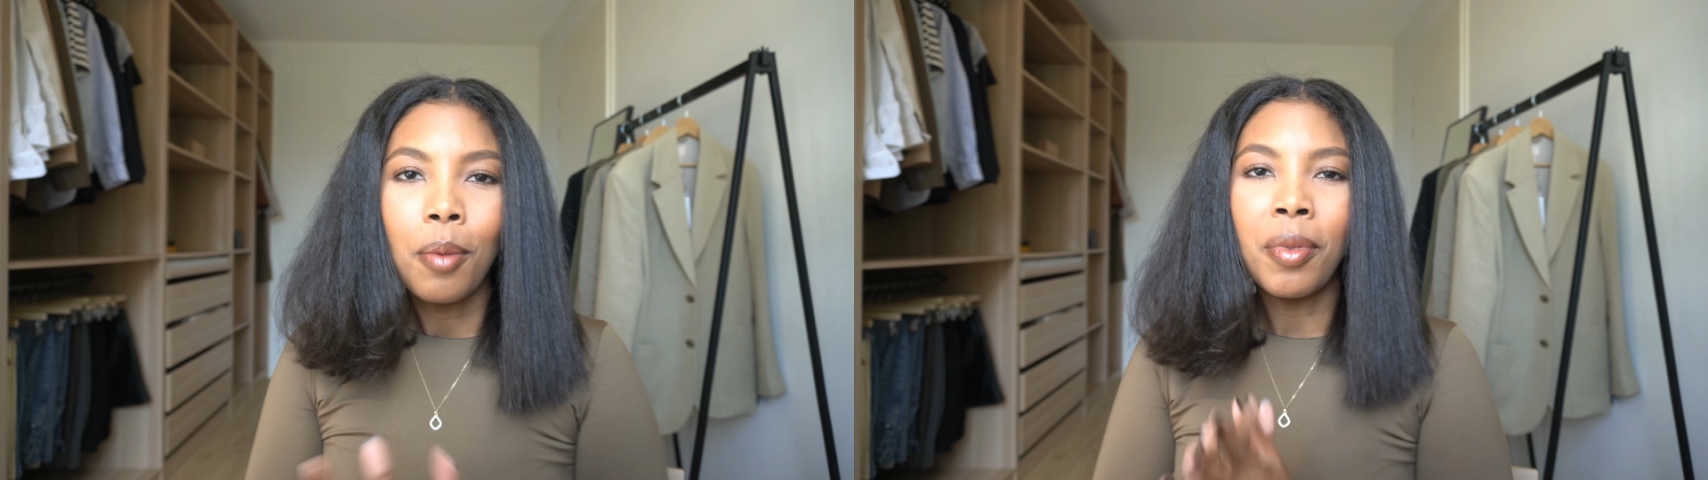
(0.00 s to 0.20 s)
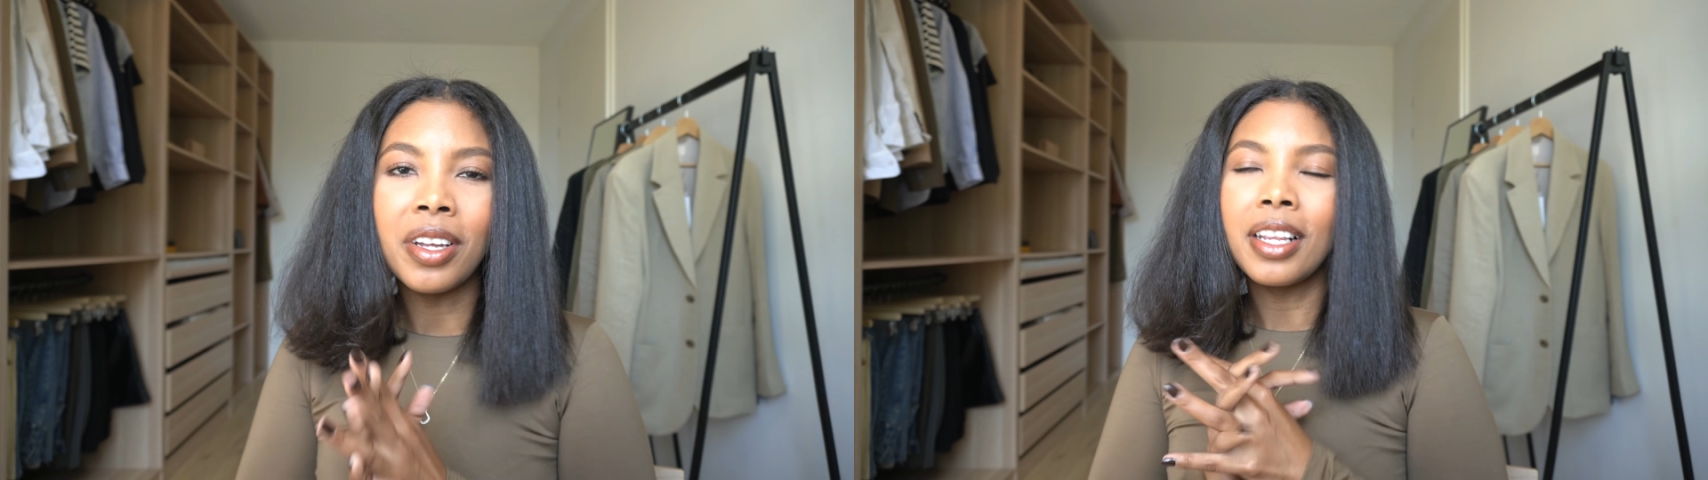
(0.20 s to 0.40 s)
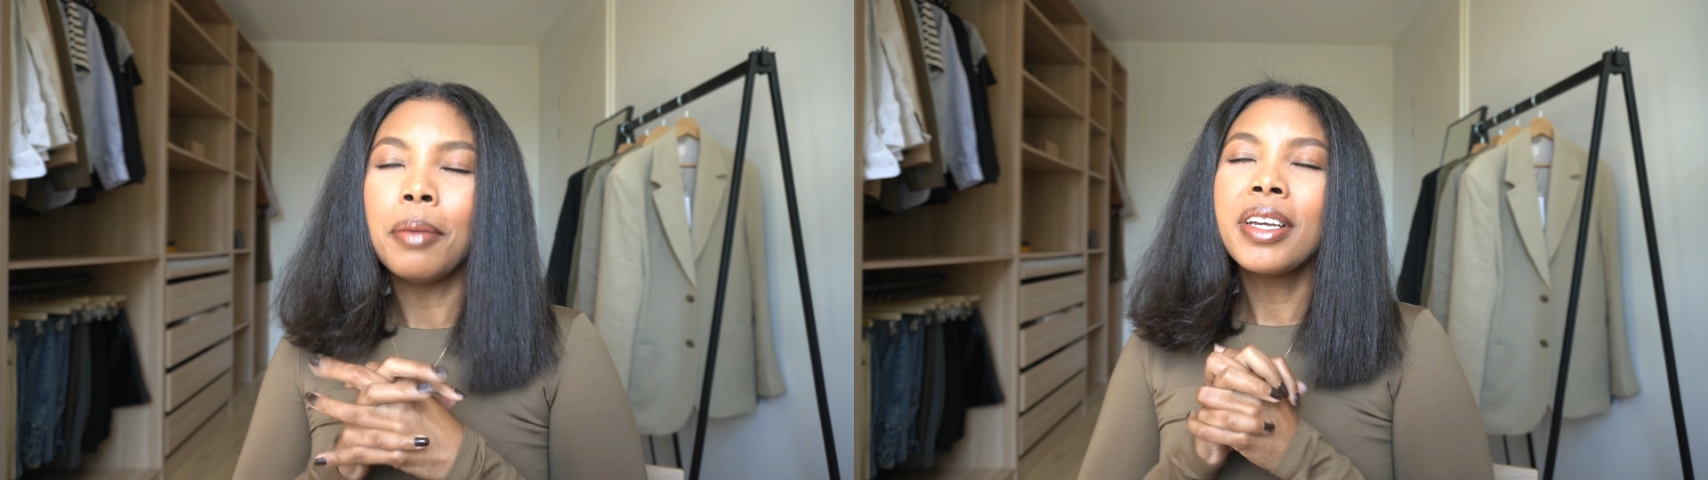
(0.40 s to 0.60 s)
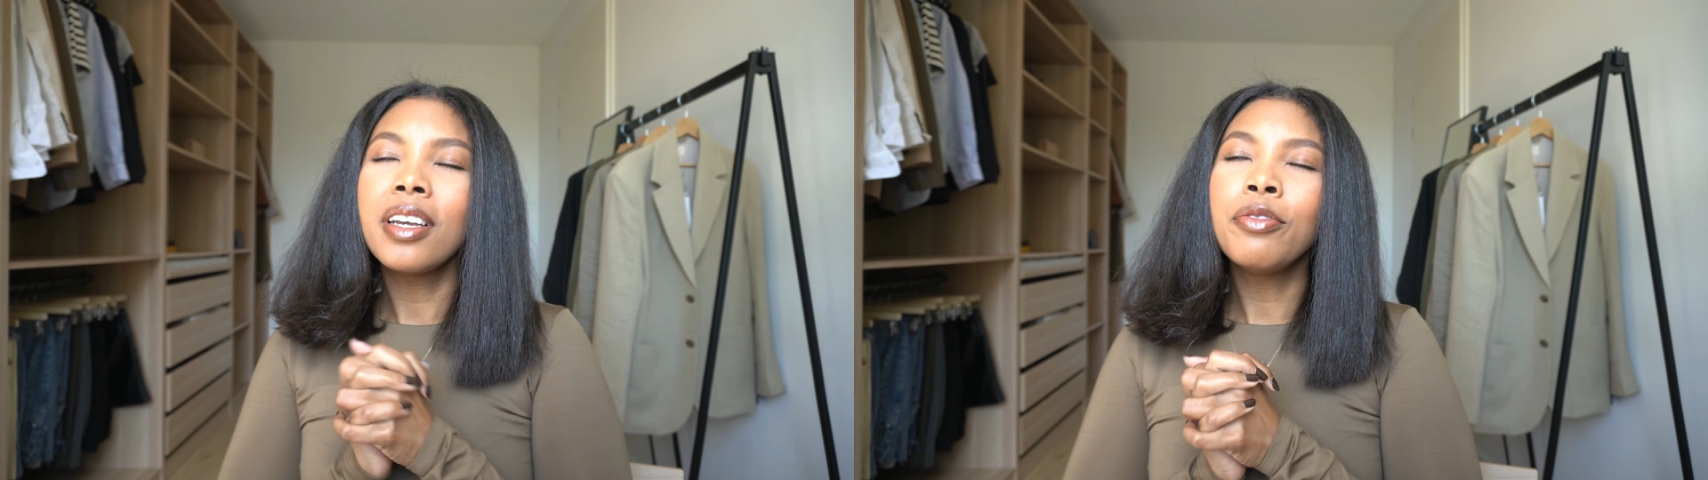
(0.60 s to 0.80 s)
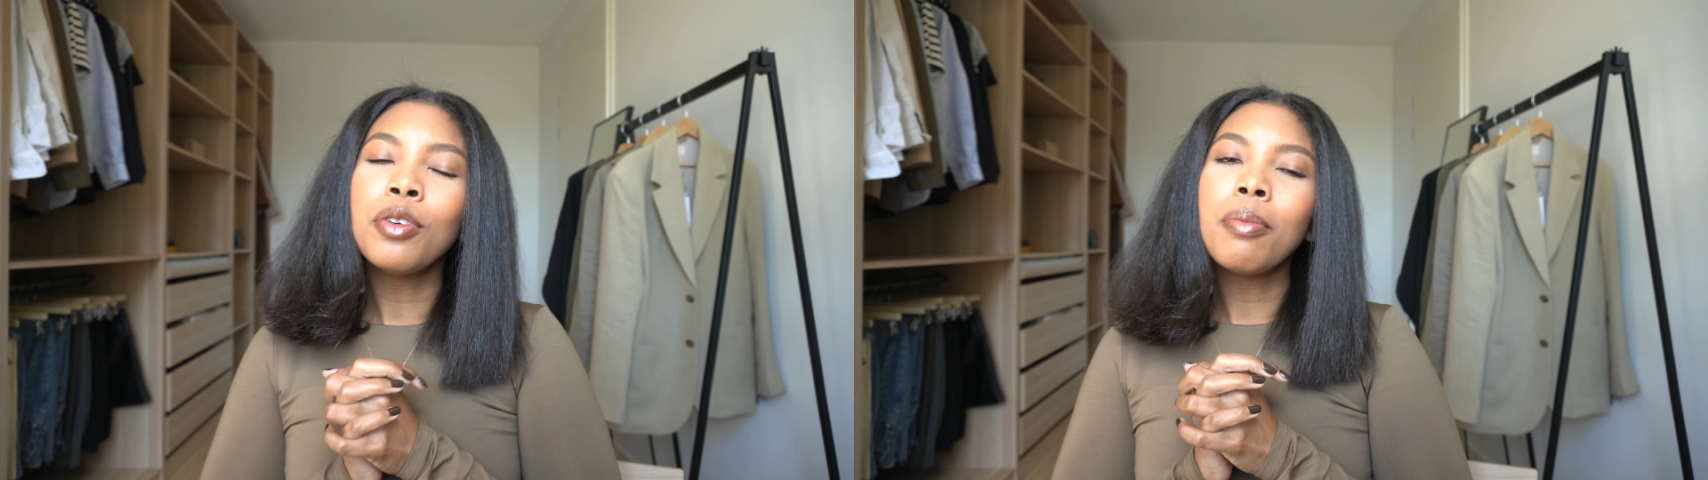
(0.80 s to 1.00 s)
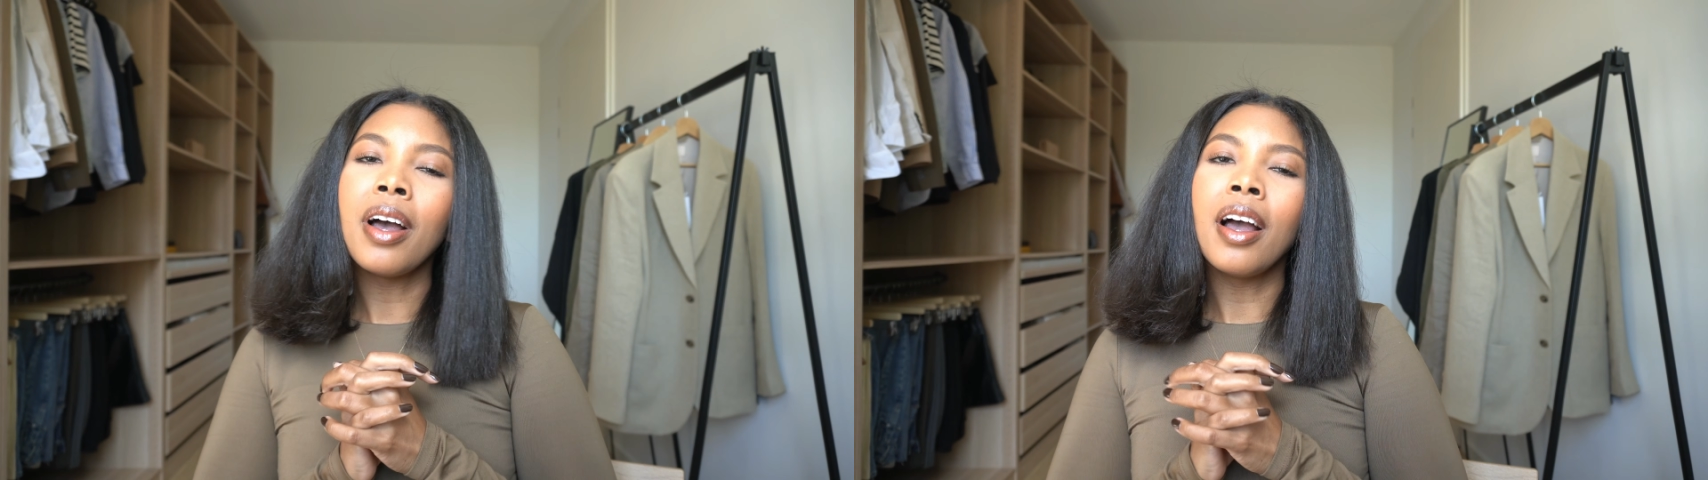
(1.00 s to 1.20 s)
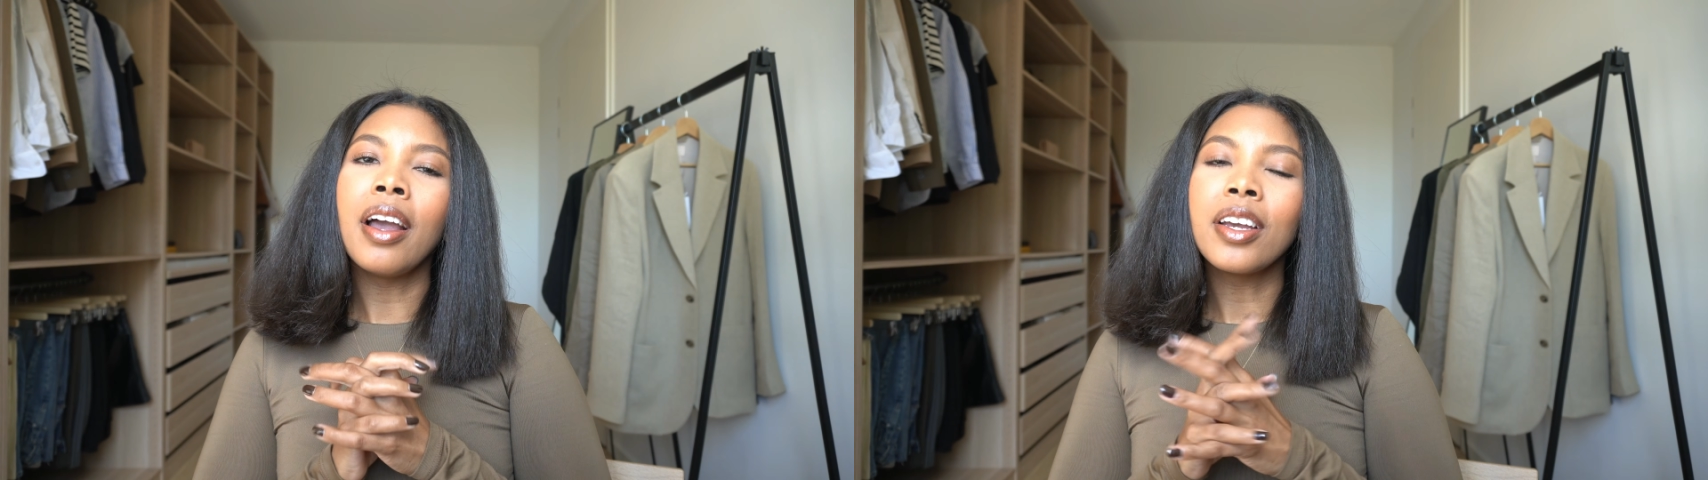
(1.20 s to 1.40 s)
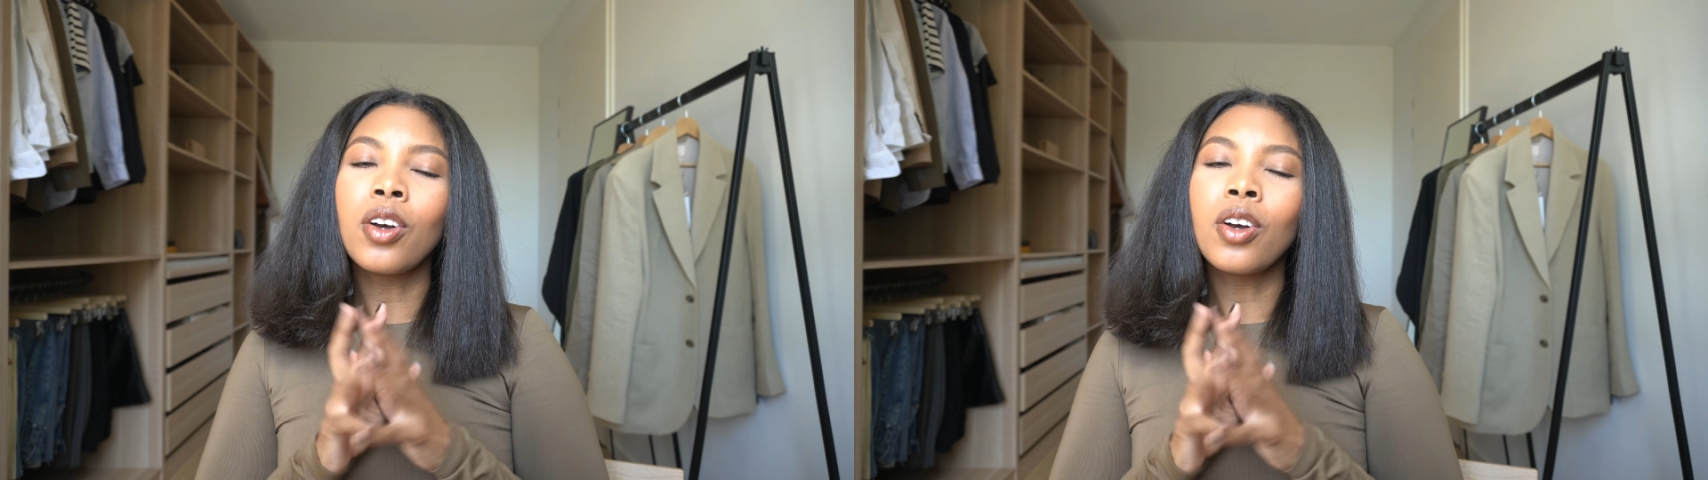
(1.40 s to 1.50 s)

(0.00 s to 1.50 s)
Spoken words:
But let me give you my